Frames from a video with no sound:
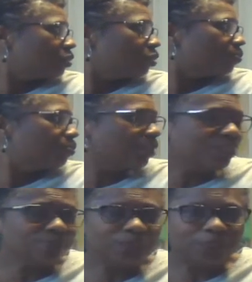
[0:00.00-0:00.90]
to
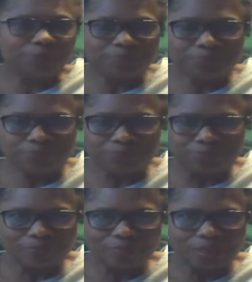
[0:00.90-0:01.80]
bring me
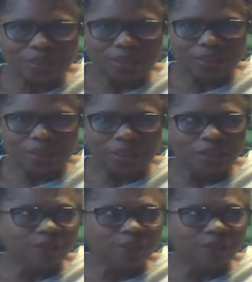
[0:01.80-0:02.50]
a